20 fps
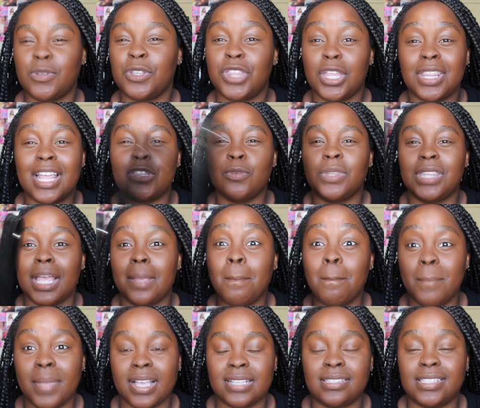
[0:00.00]
what they
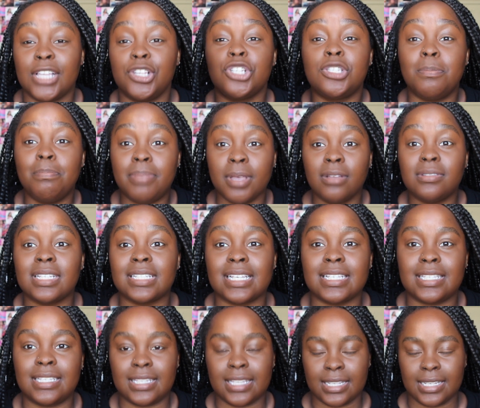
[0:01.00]
missed. They just built a
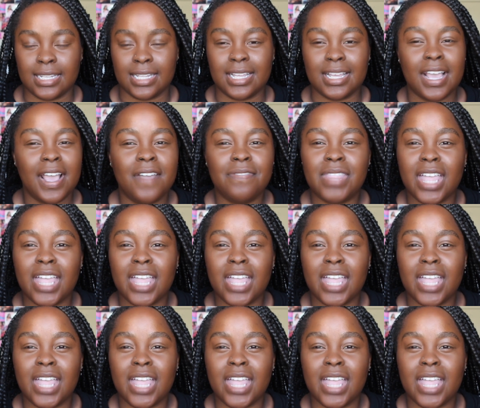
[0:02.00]
city.